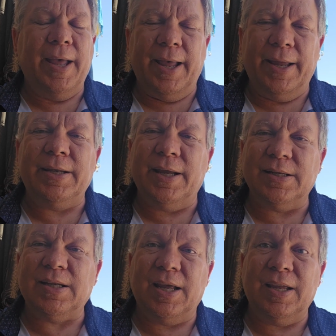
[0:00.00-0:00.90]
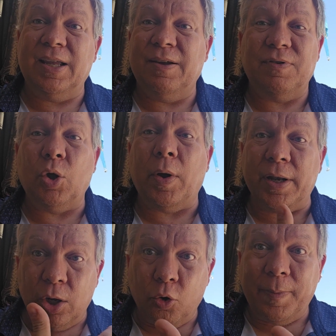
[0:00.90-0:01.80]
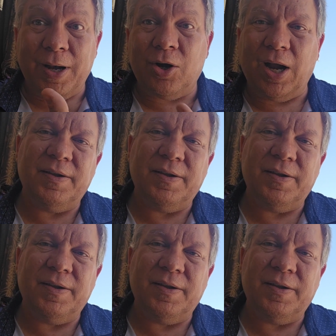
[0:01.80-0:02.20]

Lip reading: And yes, even though I know better,